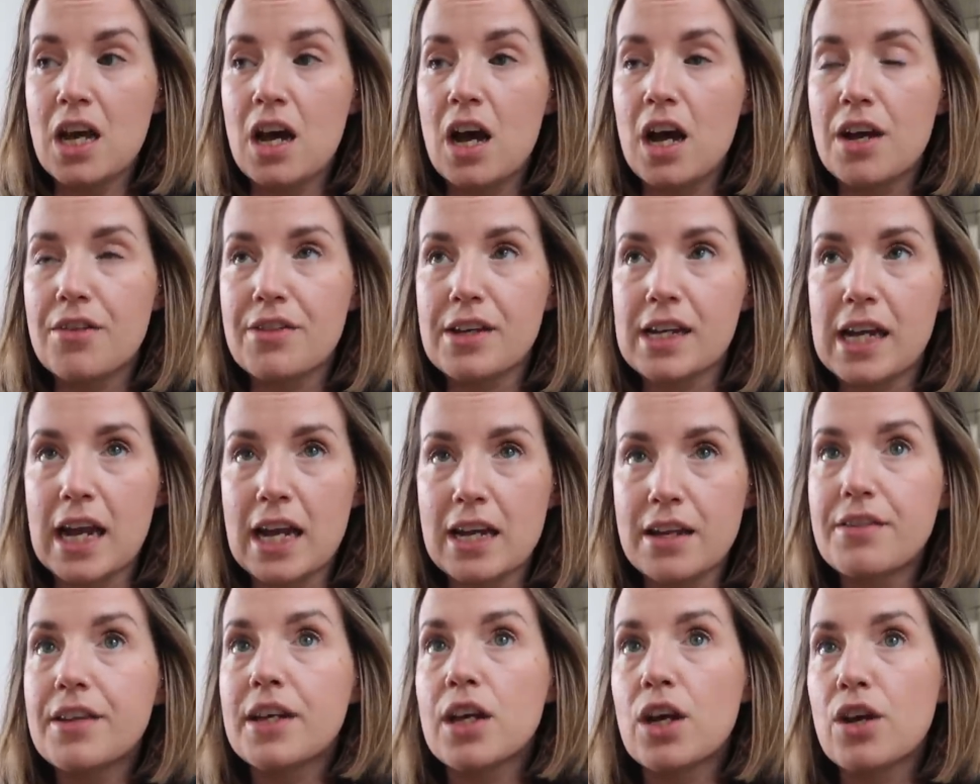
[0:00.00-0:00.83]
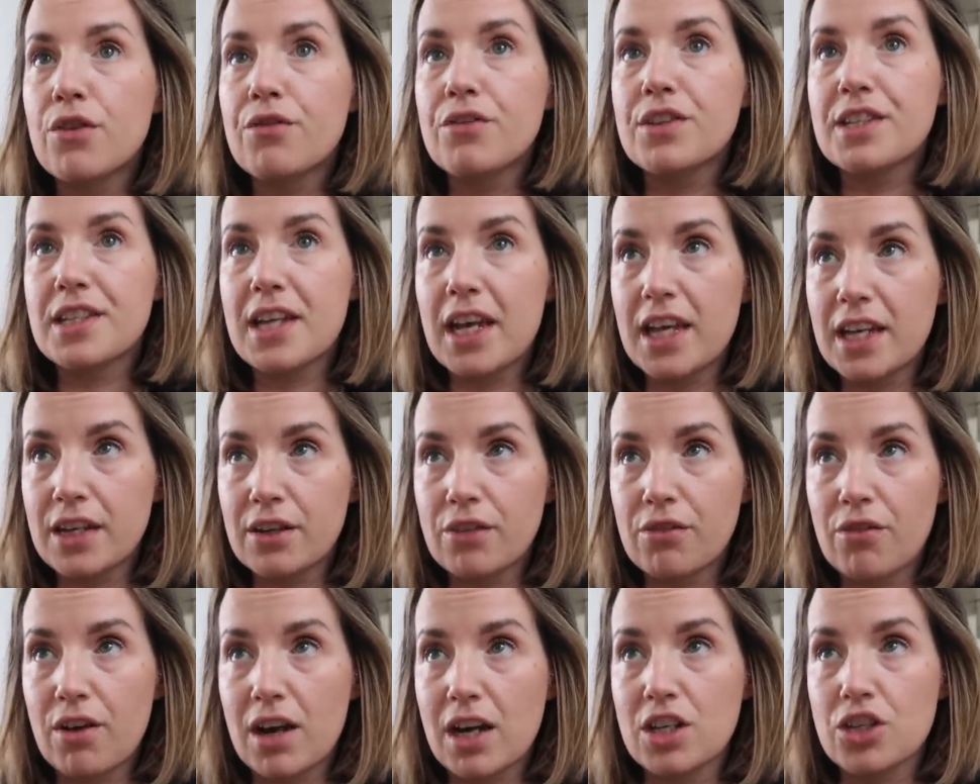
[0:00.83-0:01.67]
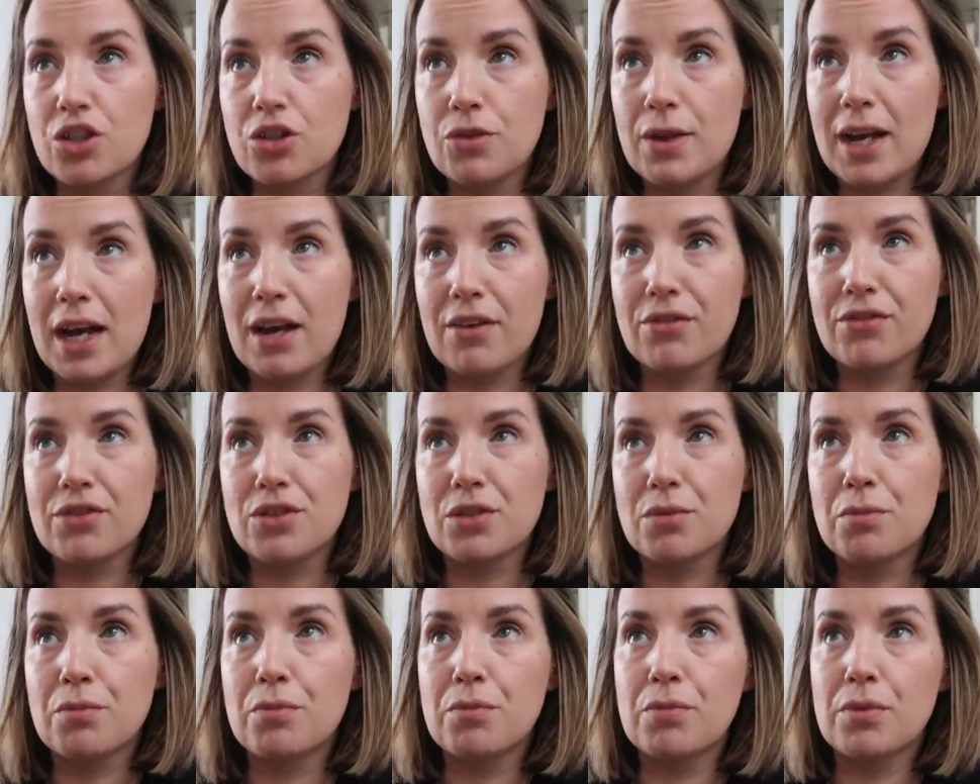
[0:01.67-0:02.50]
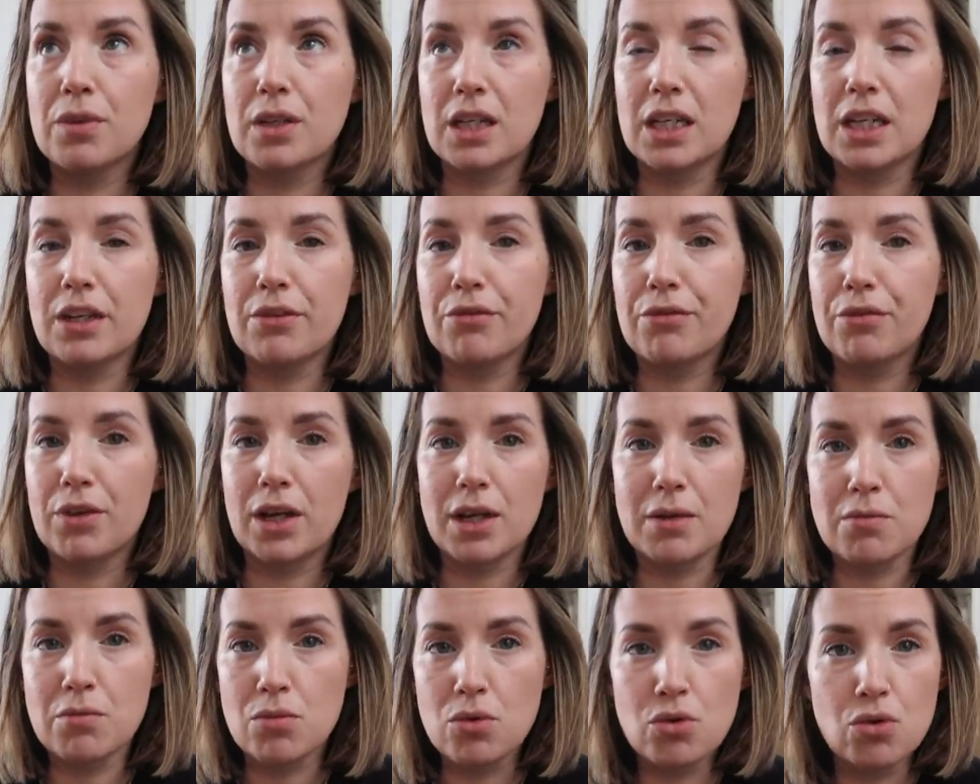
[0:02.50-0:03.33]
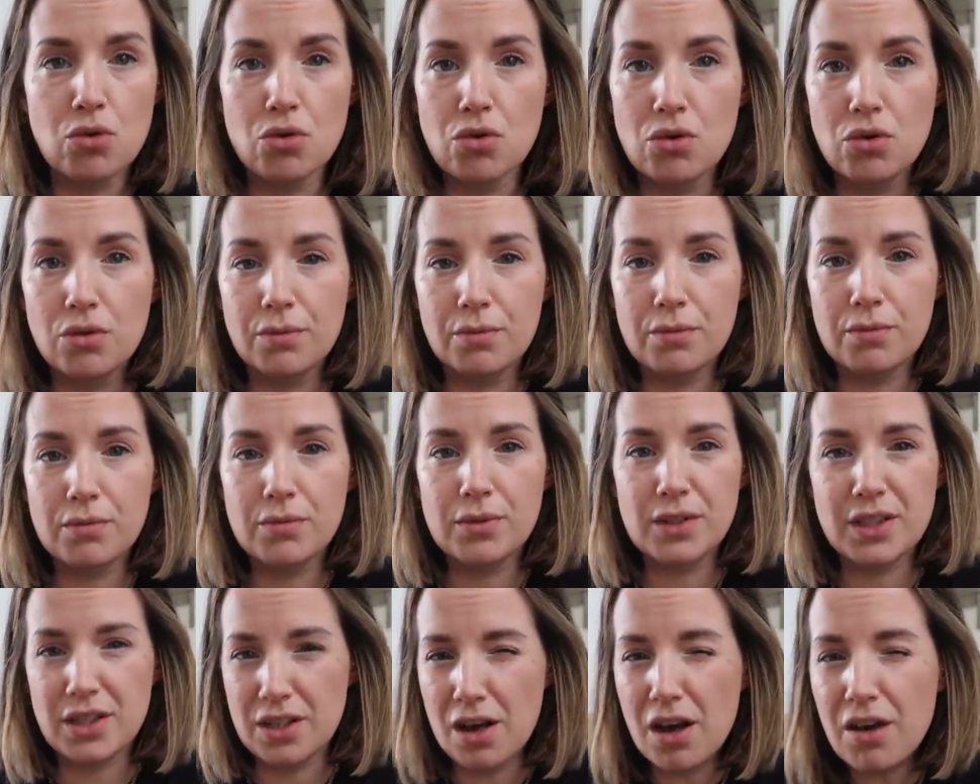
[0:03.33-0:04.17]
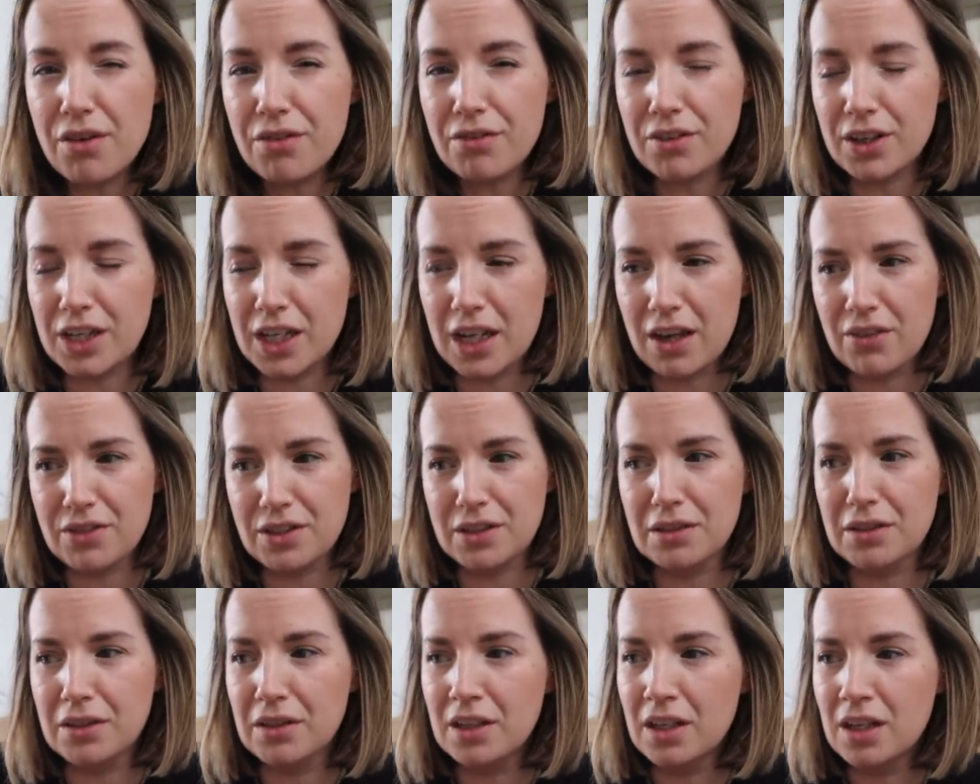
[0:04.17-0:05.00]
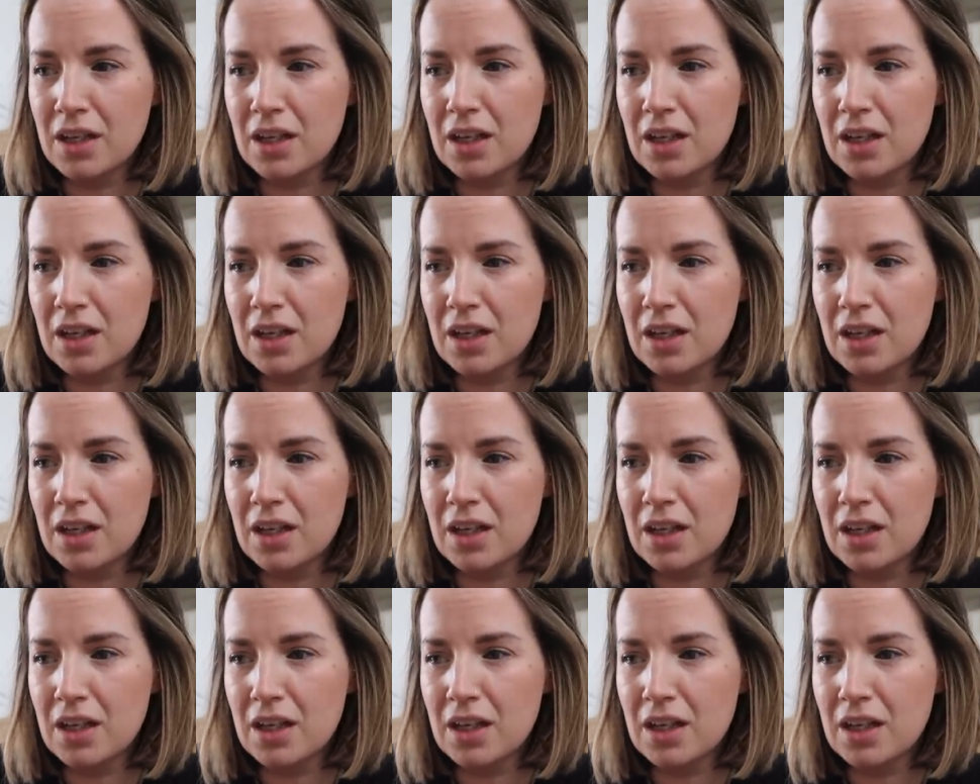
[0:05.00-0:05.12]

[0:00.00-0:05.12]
I think anything over 10 grand, you have to give like more stuff, like you have to